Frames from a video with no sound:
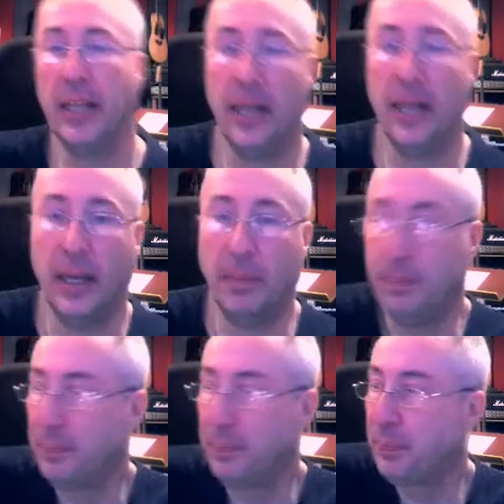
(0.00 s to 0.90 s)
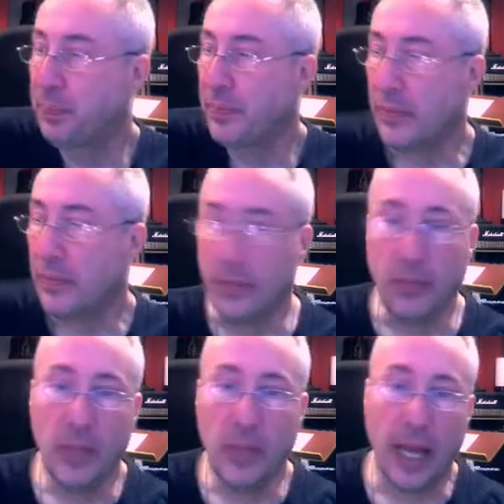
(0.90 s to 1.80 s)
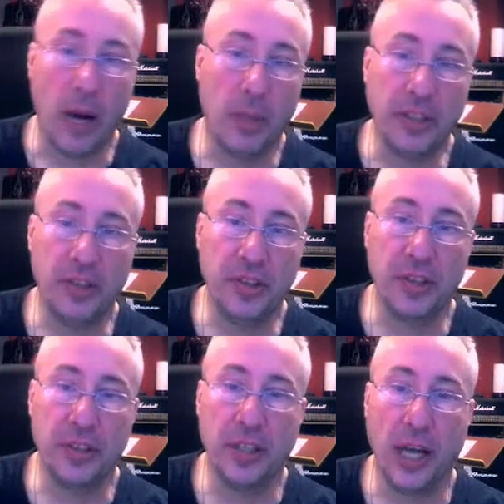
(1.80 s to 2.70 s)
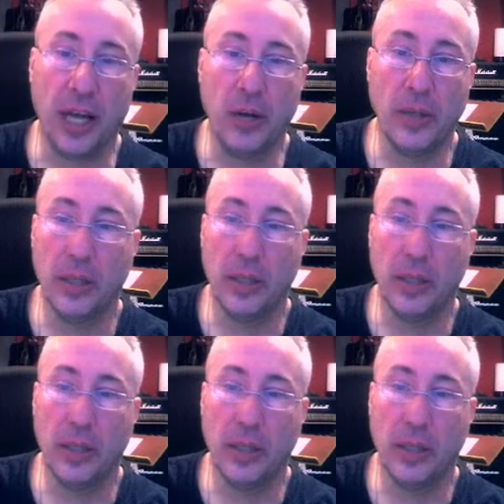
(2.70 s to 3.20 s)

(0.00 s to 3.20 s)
How much is there to know?